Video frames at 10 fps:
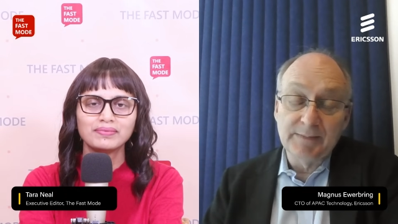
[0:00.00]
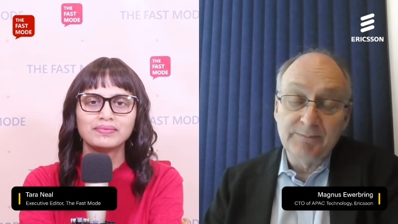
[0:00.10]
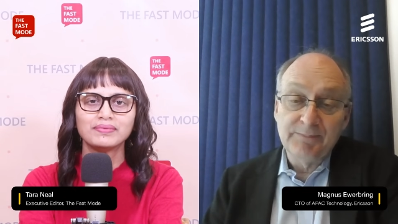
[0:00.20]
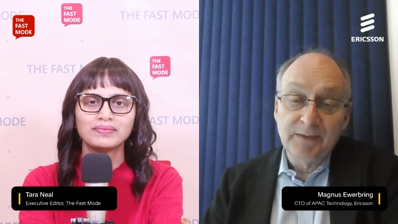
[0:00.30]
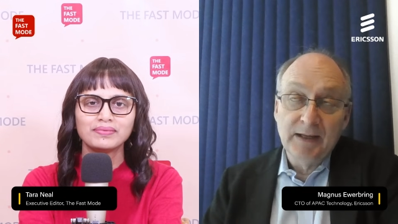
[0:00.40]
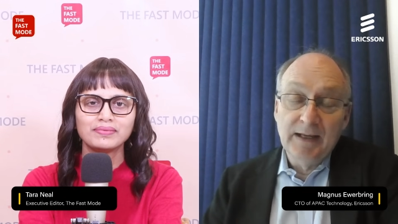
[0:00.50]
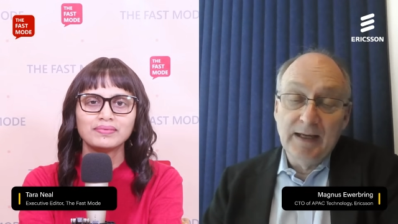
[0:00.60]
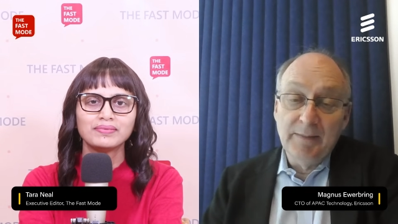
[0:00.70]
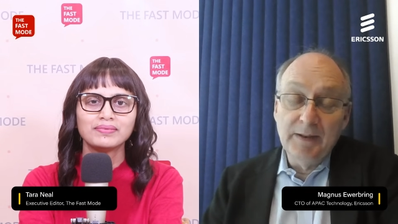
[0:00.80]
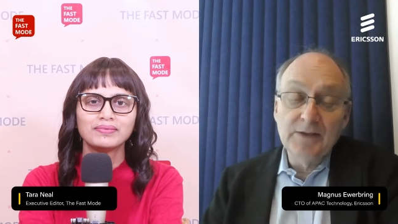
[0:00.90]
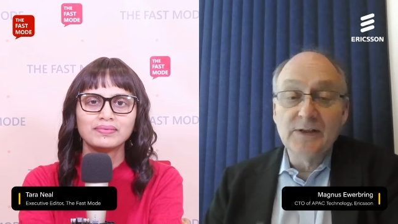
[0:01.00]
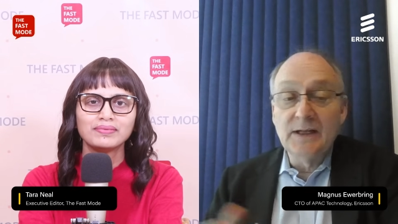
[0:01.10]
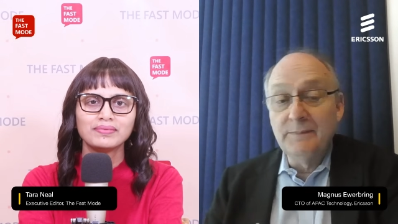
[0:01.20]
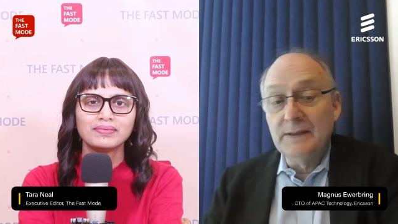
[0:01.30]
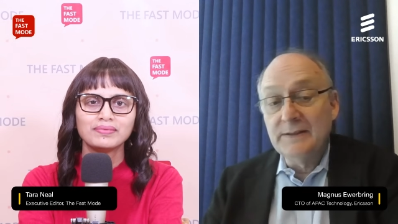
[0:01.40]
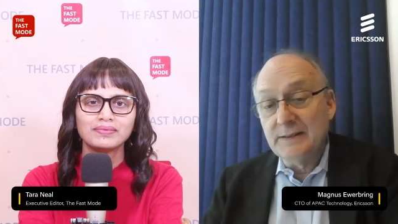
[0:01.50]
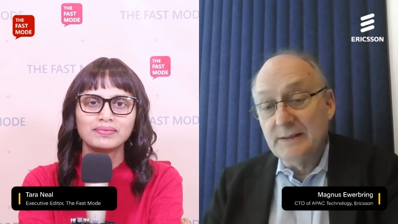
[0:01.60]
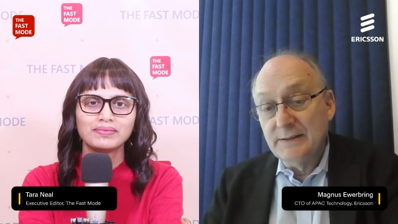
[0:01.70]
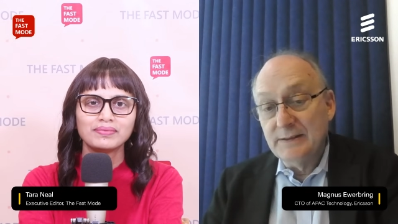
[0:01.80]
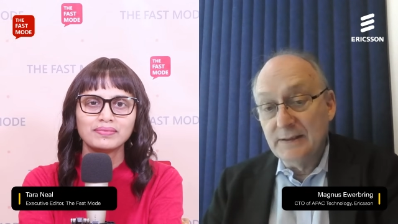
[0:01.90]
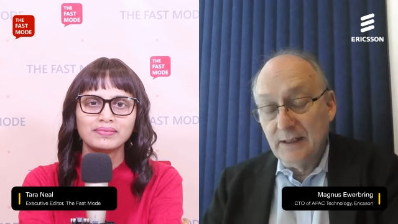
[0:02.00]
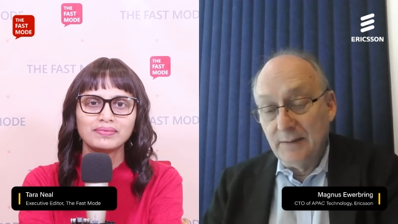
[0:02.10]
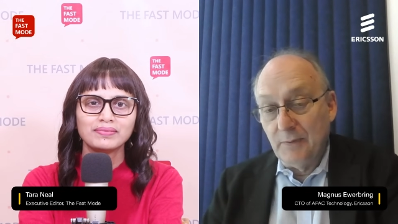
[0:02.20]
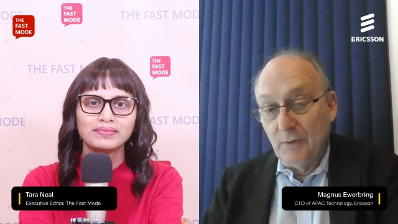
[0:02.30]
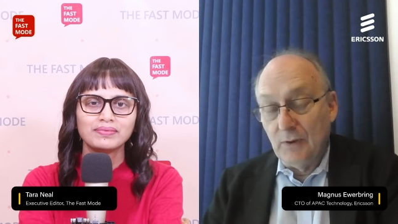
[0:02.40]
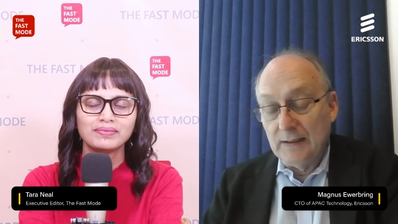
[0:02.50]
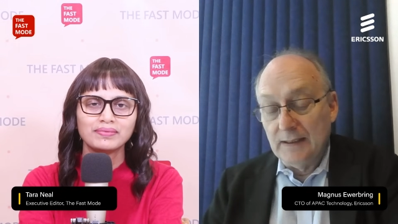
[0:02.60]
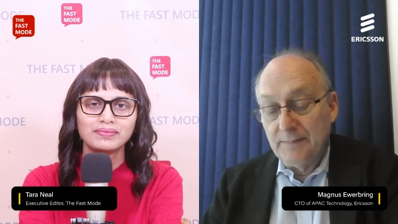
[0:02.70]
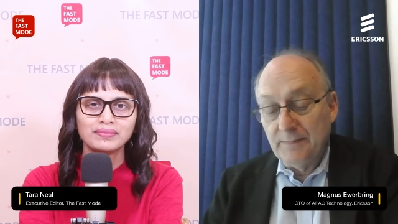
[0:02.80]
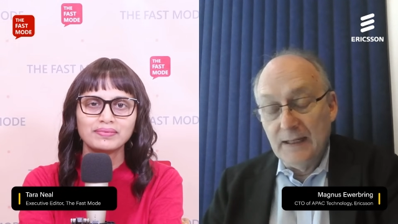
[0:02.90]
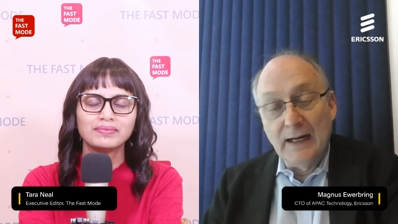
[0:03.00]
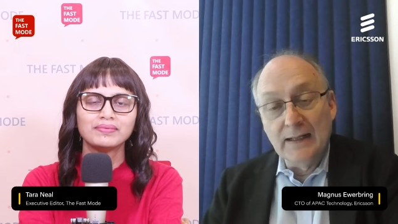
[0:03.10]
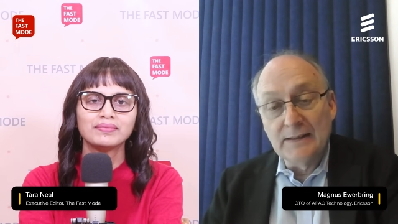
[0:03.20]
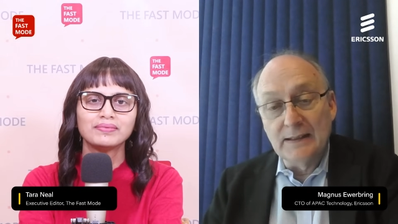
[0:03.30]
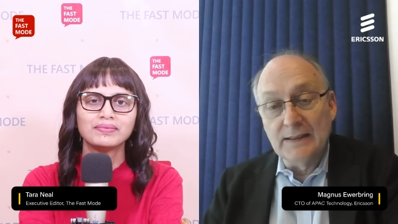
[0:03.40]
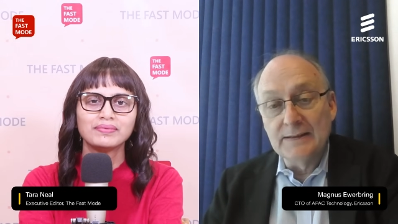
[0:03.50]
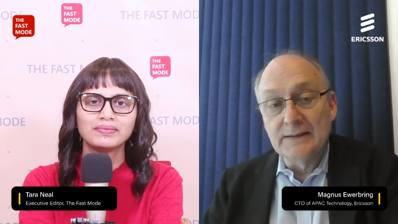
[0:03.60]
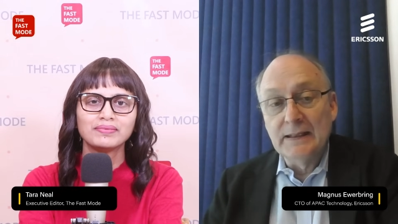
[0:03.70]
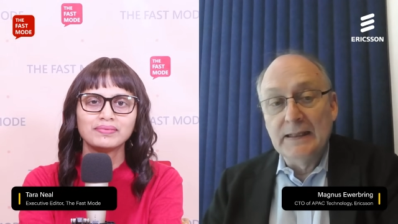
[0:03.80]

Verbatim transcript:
Speaker 1: Mm -hmm. I mentioned I'm based here in Singapore, and let me highlight